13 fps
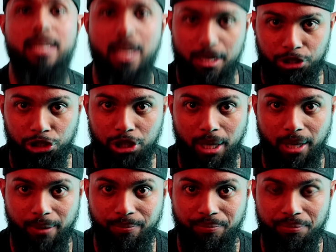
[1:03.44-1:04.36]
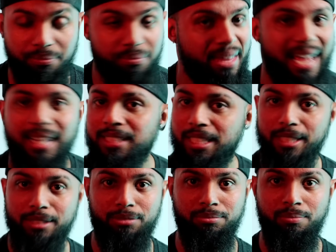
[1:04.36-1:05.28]
nutshell. That is
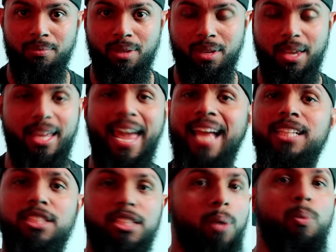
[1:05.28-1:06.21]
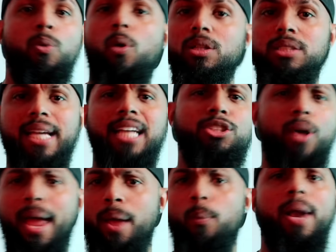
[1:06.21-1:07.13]
it. In case someone wants to ask
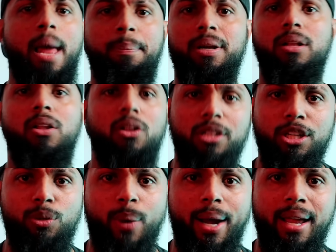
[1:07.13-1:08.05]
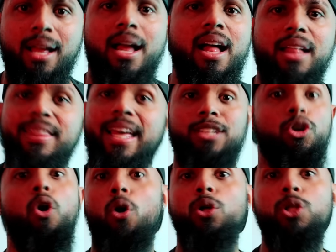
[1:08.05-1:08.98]
you, hey, what happened to Claudine Gray? That's
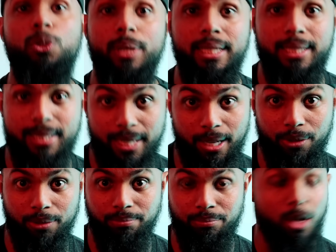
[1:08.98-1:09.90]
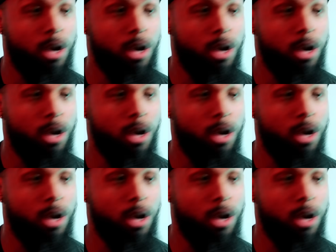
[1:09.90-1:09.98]
all you need to tell them.